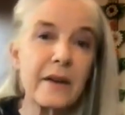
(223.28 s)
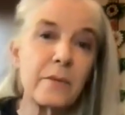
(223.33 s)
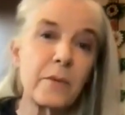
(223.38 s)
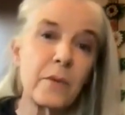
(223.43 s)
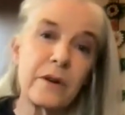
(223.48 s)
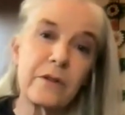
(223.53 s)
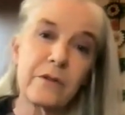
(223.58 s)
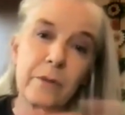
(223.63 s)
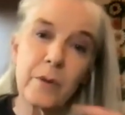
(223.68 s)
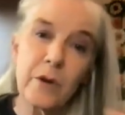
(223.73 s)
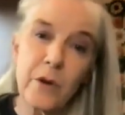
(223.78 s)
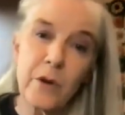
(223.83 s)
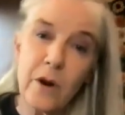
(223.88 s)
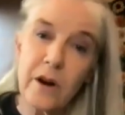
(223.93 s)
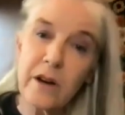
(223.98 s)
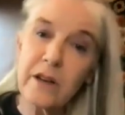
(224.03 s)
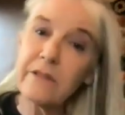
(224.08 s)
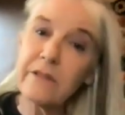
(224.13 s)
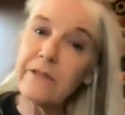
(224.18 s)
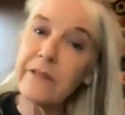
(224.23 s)
went from New
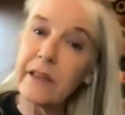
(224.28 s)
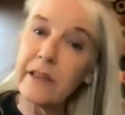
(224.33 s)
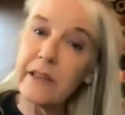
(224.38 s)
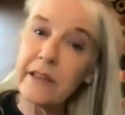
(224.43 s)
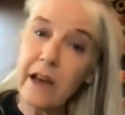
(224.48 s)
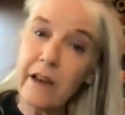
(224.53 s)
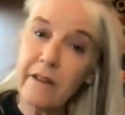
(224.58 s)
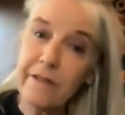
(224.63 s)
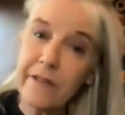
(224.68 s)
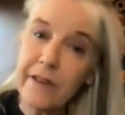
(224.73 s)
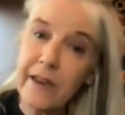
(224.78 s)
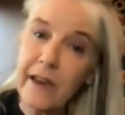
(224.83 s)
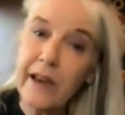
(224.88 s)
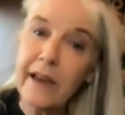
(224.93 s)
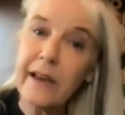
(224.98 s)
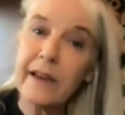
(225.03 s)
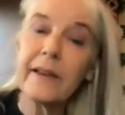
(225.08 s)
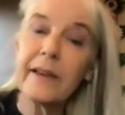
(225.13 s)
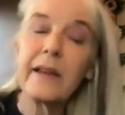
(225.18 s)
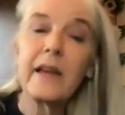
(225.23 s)
York to
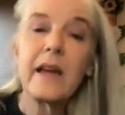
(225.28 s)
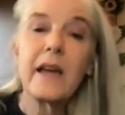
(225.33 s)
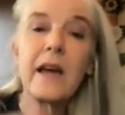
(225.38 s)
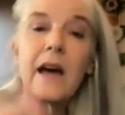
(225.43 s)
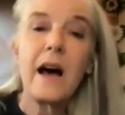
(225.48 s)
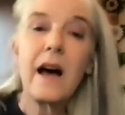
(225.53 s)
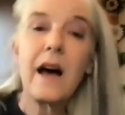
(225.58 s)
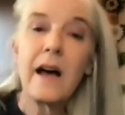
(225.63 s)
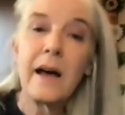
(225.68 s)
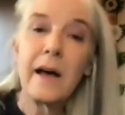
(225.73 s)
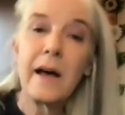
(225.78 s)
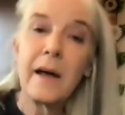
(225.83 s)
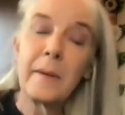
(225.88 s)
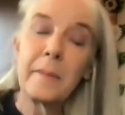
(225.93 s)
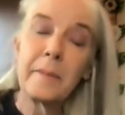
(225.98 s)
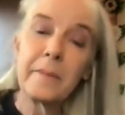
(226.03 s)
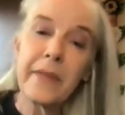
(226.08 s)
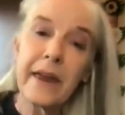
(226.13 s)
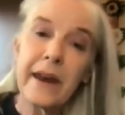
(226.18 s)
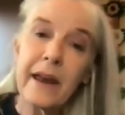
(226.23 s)
Philadelphia.
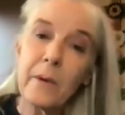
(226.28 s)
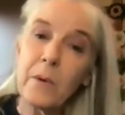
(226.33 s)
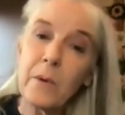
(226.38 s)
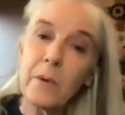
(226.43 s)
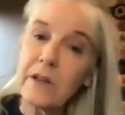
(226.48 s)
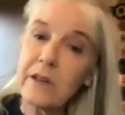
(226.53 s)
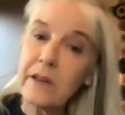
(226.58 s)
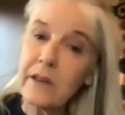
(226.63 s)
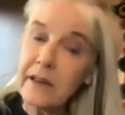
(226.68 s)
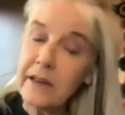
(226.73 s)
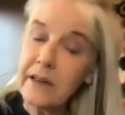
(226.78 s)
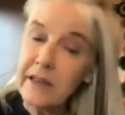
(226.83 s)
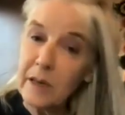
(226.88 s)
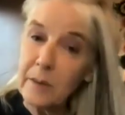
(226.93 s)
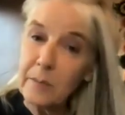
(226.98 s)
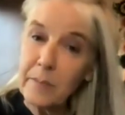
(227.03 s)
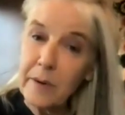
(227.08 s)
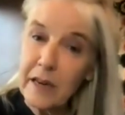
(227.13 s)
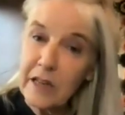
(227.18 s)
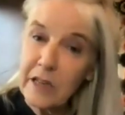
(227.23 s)
Then I went and
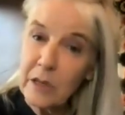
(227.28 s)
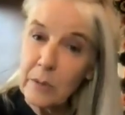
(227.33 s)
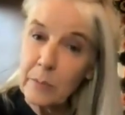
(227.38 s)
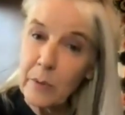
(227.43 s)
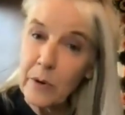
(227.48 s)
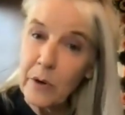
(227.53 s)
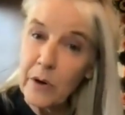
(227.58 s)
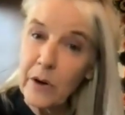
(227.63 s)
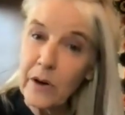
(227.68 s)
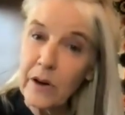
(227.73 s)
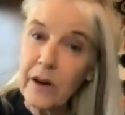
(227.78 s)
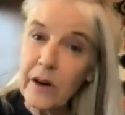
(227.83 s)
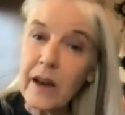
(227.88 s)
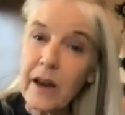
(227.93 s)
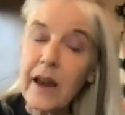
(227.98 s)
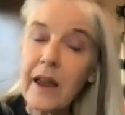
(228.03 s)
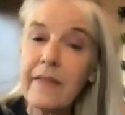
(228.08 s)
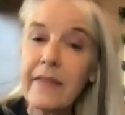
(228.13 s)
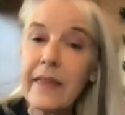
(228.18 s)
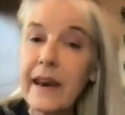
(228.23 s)
did Pittsburgh.
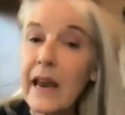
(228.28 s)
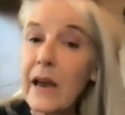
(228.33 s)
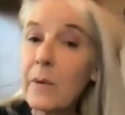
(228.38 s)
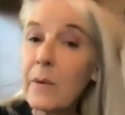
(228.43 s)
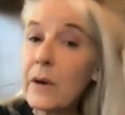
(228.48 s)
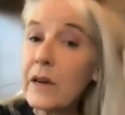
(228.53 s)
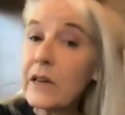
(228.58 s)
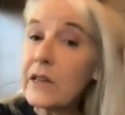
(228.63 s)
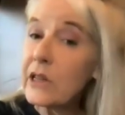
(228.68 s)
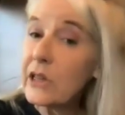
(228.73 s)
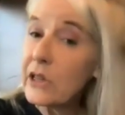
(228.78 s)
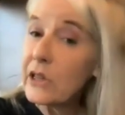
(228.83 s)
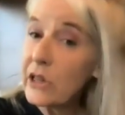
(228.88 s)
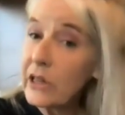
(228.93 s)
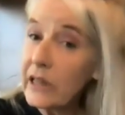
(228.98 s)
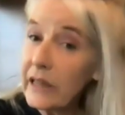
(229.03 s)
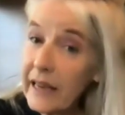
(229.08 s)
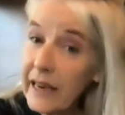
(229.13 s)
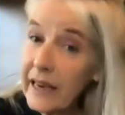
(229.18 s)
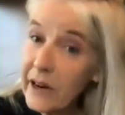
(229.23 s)
Then I went to
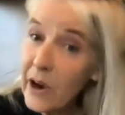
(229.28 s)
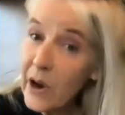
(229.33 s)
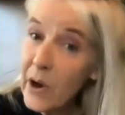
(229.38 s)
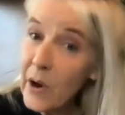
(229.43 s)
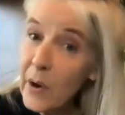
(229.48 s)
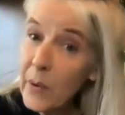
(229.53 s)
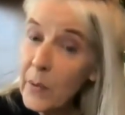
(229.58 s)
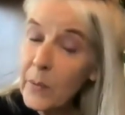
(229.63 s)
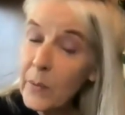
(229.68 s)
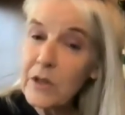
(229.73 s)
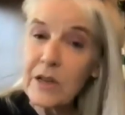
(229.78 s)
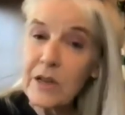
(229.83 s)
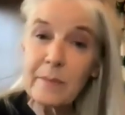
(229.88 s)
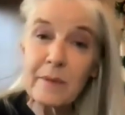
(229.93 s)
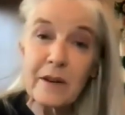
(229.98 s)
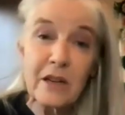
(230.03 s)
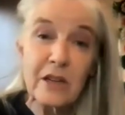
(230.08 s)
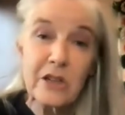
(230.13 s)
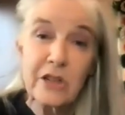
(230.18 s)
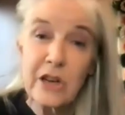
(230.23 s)
Toledo, which I'm
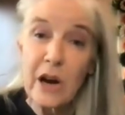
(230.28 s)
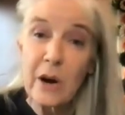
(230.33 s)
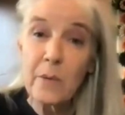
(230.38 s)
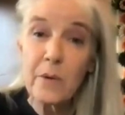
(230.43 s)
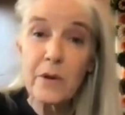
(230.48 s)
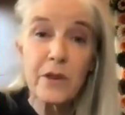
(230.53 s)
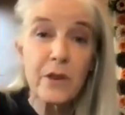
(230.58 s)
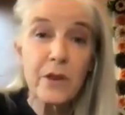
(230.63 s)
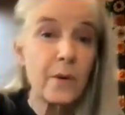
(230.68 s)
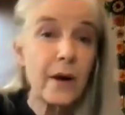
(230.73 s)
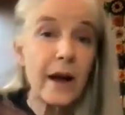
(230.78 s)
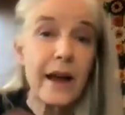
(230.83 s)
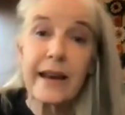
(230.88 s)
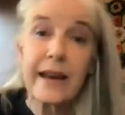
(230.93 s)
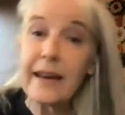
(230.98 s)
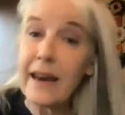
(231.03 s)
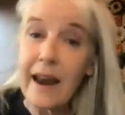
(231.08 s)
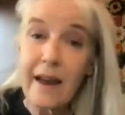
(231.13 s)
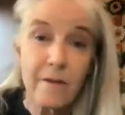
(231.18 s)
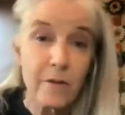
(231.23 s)
going to share with you. I
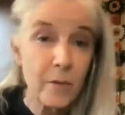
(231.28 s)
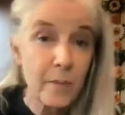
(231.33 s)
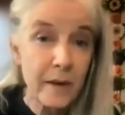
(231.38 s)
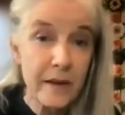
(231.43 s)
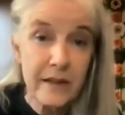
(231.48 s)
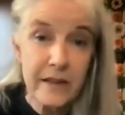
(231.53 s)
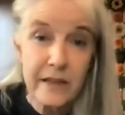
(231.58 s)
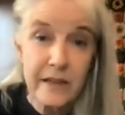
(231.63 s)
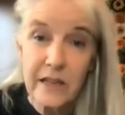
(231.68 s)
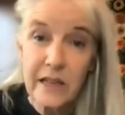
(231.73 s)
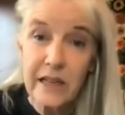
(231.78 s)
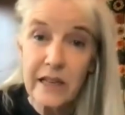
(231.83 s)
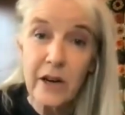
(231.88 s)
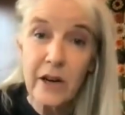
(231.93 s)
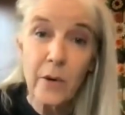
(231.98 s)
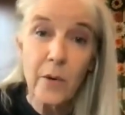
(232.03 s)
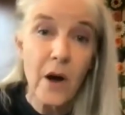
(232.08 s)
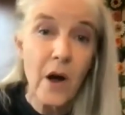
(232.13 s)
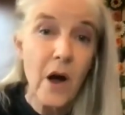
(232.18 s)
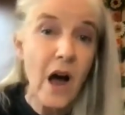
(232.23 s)
had never been to
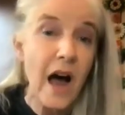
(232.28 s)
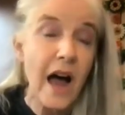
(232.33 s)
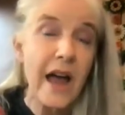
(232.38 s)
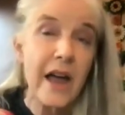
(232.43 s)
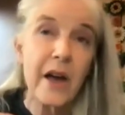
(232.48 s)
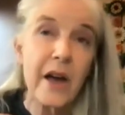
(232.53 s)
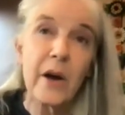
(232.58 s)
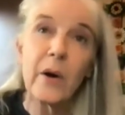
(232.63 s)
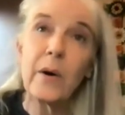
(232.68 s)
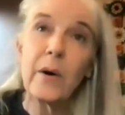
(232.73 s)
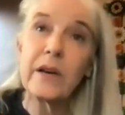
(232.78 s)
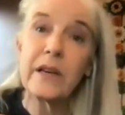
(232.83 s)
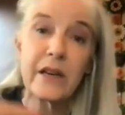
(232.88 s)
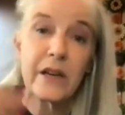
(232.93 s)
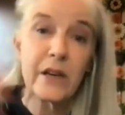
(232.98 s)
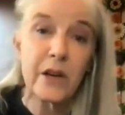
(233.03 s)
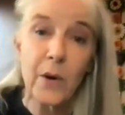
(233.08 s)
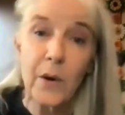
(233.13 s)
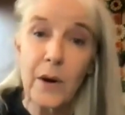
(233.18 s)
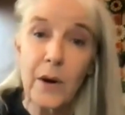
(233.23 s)
Toledo, Ohio. I
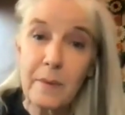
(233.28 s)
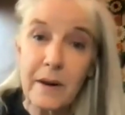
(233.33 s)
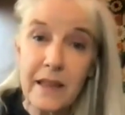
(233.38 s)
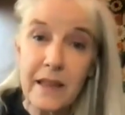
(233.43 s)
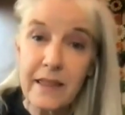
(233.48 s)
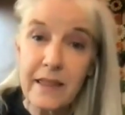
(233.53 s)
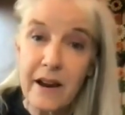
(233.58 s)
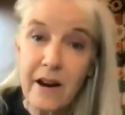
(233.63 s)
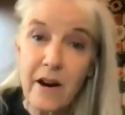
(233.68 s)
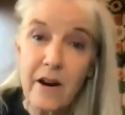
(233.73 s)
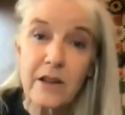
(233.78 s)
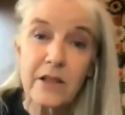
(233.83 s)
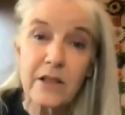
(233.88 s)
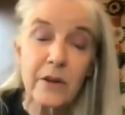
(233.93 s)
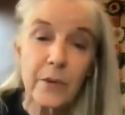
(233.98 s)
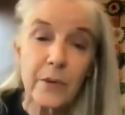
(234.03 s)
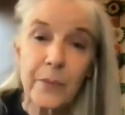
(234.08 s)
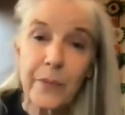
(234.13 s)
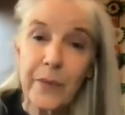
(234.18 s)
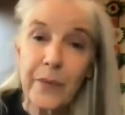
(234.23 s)
didn't know anybody there.
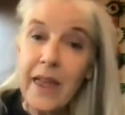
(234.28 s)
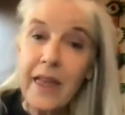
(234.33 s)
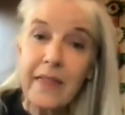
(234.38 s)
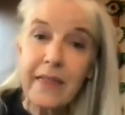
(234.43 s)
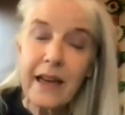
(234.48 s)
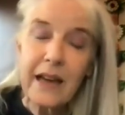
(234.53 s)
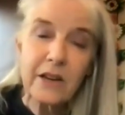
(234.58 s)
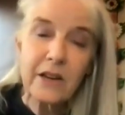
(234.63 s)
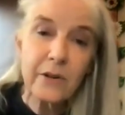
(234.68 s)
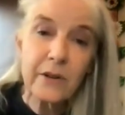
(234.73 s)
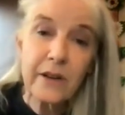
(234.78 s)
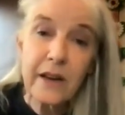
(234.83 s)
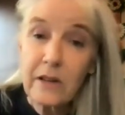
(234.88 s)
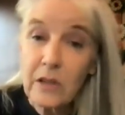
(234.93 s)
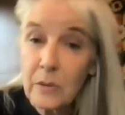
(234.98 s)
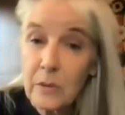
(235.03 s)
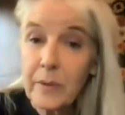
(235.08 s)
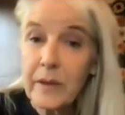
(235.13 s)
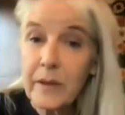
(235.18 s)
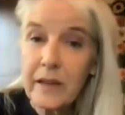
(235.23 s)
So that turned out
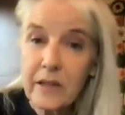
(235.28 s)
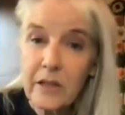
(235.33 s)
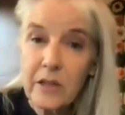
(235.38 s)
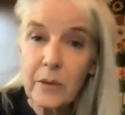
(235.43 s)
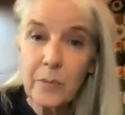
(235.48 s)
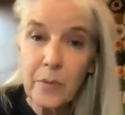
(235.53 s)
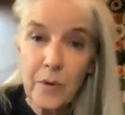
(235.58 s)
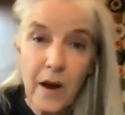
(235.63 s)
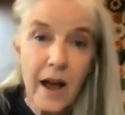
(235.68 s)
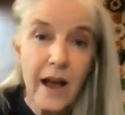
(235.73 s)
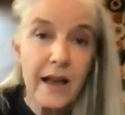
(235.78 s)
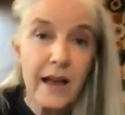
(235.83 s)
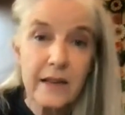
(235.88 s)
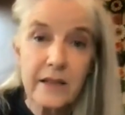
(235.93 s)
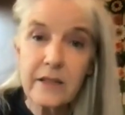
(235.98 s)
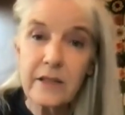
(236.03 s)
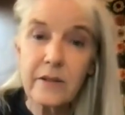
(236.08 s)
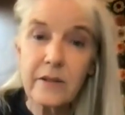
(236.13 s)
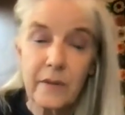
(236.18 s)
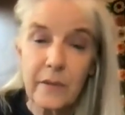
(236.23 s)
to be a
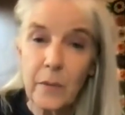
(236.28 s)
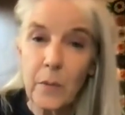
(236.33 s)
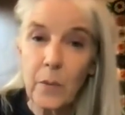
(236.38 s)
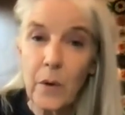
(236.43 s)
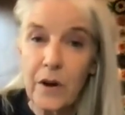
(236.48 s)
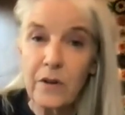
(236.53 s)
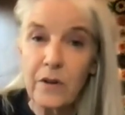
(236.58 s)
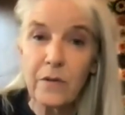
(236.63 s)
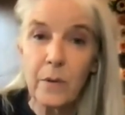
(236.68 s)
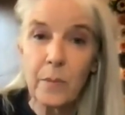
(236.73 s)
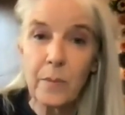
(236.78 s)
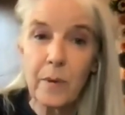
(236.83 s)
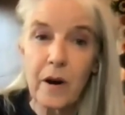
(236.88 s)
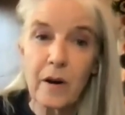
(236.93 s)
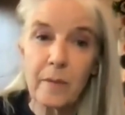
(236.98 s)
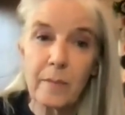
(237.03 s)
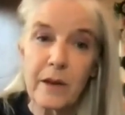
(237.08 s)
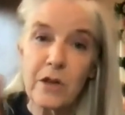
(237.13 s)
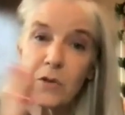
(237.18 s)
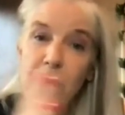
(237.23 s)
surprise, wonderful part
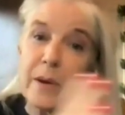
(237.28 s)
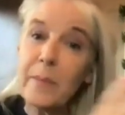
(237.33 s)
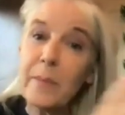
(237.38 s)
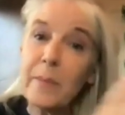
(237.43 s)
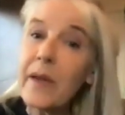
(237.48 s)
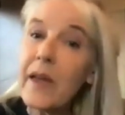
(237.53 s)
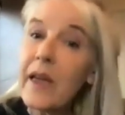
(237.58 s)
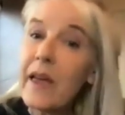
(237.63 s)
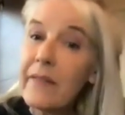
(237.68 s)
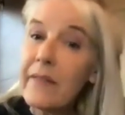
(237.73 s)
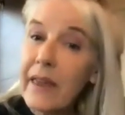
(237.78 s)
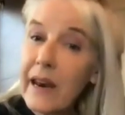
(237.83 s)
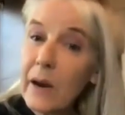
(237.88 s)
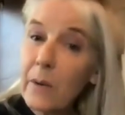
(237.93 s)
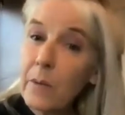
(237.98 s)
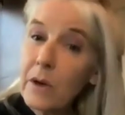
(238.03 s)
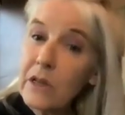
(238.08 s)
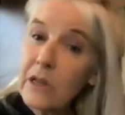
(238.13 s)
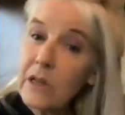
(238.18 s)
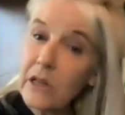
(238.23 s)
of my trip. Then I
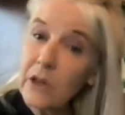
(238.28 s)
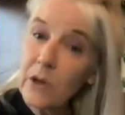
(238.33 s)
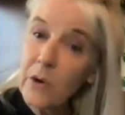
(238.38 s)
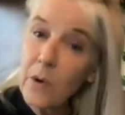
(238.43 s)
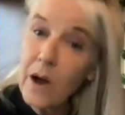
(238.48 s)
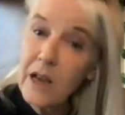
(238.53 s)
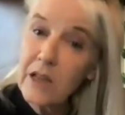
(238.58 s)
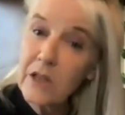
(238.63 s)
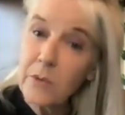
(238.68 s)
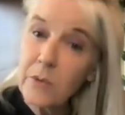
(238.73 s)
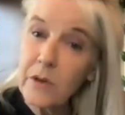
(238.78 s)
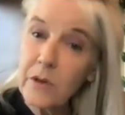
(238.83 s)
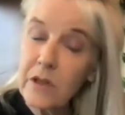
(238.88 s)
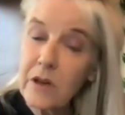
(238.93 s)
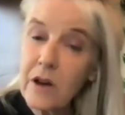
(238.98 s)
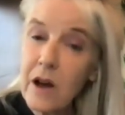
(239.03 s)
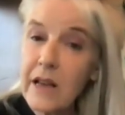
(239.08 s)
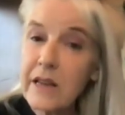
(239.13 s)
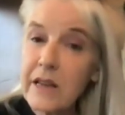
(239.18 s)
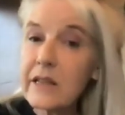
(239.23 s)
went to La Crosse,
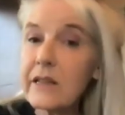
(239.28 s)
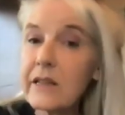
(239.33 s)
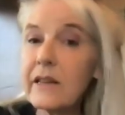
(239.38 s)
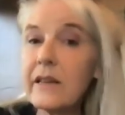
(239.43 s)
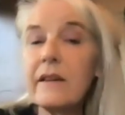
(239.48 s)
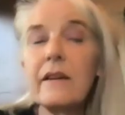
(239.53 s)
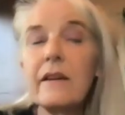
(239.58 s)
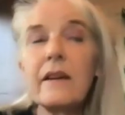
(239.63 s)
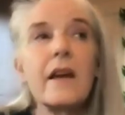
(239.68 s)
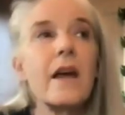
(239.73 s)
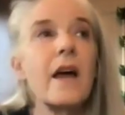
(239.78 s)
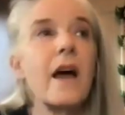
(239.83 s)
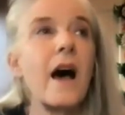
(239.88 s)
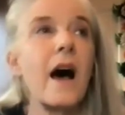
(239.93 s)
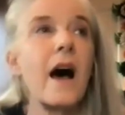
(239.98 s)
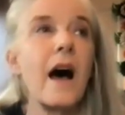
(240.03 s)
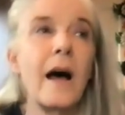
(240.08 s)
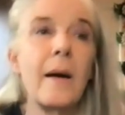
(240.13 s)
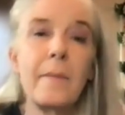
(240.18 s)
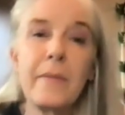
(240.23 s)
Wisconsin.
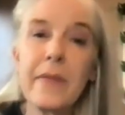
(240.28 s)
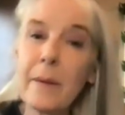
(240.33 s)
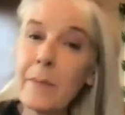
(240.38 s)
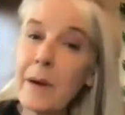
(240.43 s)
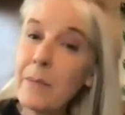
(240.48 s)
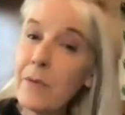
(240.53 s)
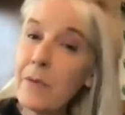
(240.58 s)
Then my